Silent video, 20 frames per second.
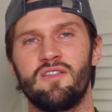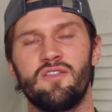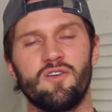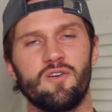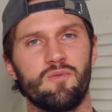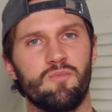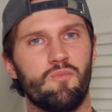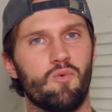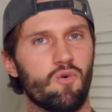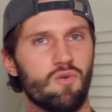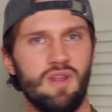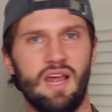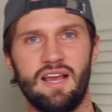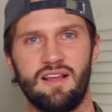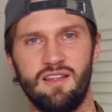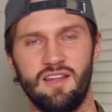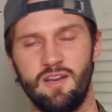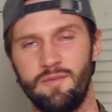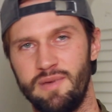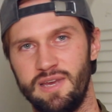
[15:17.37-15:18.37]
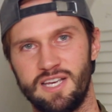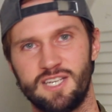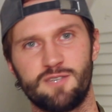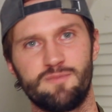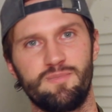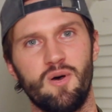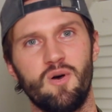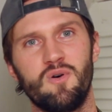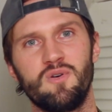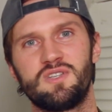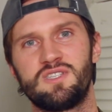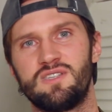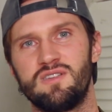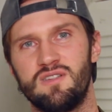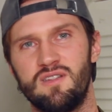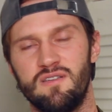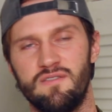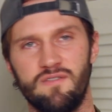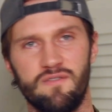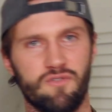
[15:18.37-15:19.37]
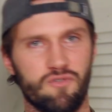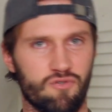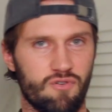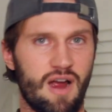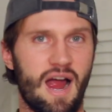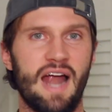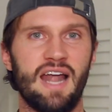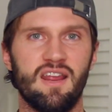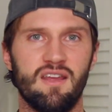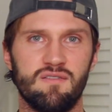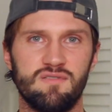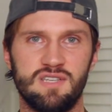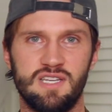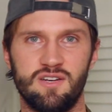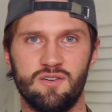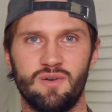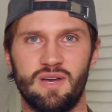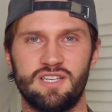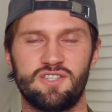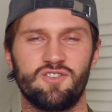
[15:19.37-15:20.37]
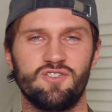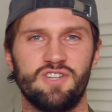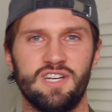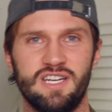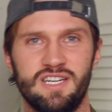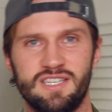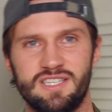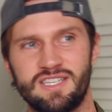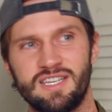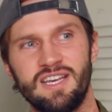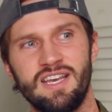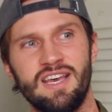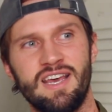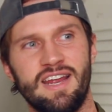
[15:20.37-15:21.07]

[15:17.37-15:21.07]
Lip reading: they're more likely to be exposed to the variety of xenoestrogens